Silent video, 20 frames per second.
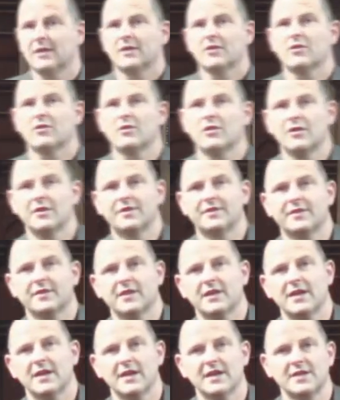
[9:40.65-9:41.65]
God
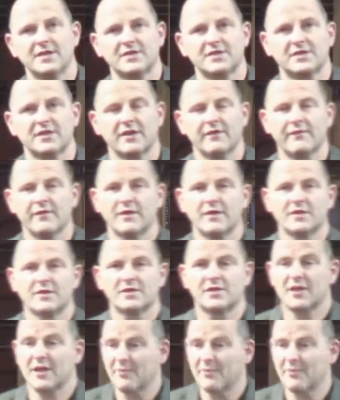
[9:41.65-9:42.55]
has given us the